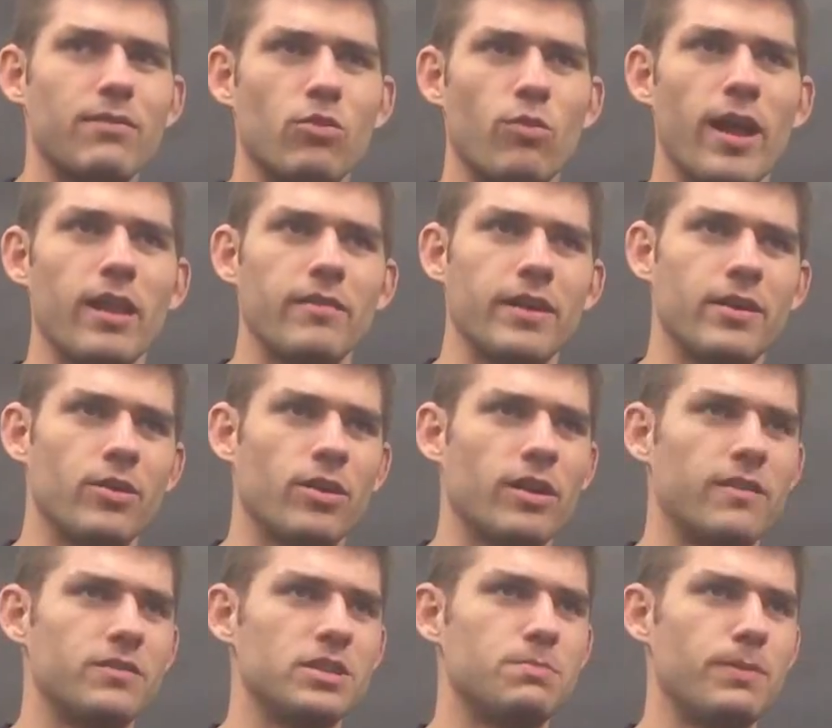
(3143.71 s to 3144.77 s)
of irrelevant. You could
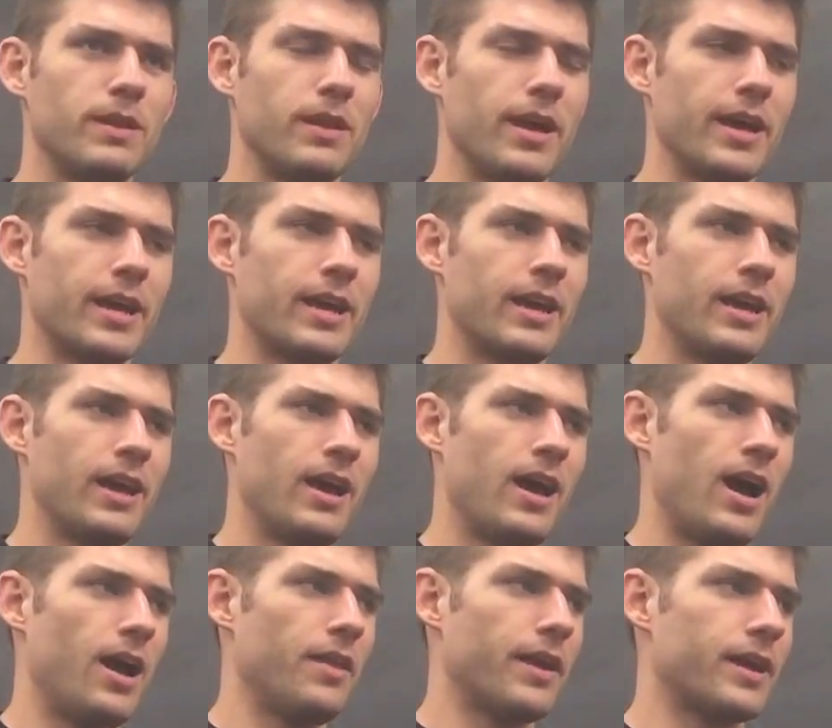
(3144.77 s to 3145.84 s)
have just been like
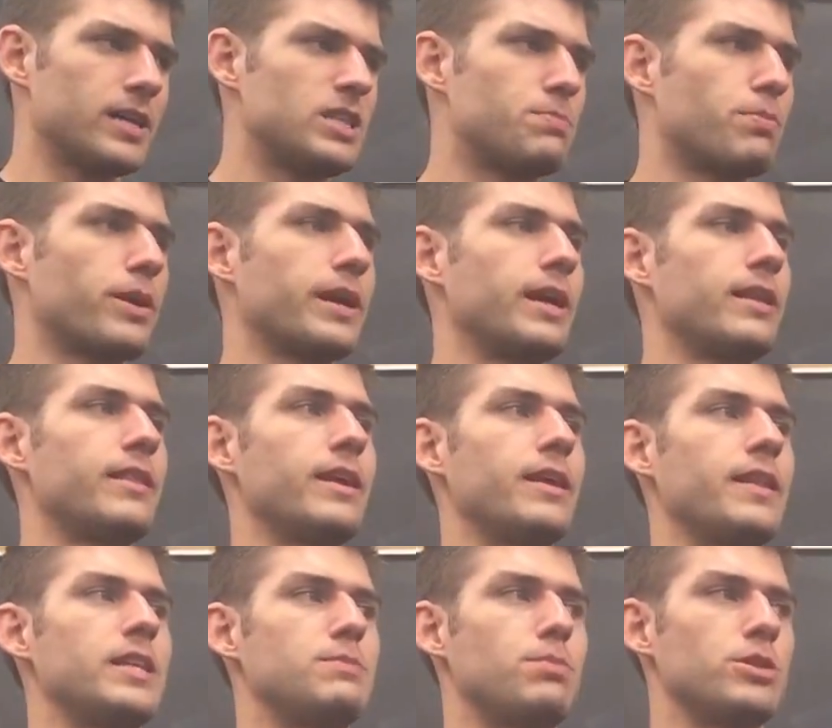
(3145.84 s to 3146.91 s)
on like a springy thing
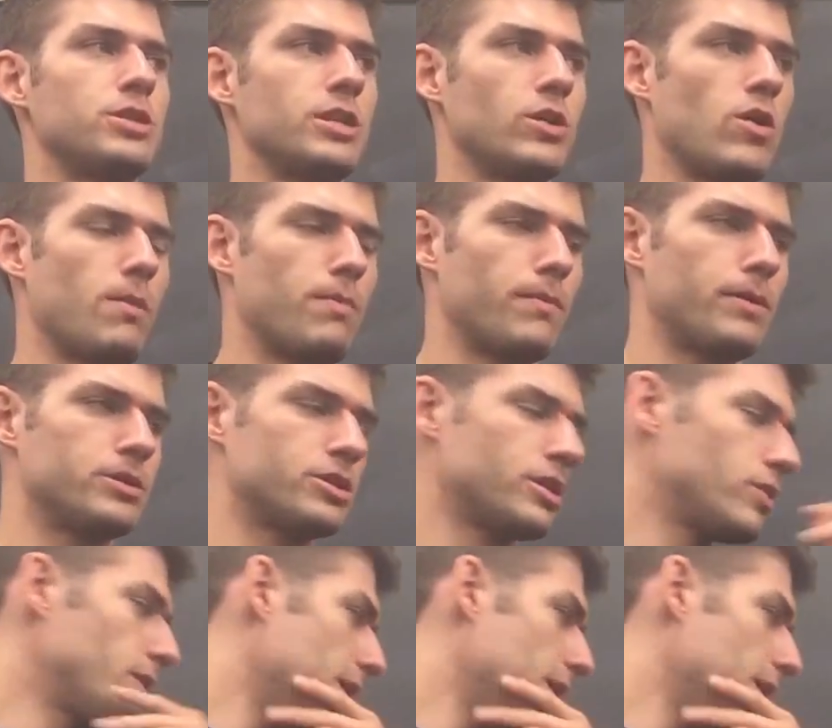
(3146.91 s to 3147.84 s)
that's pushing you up or pushing you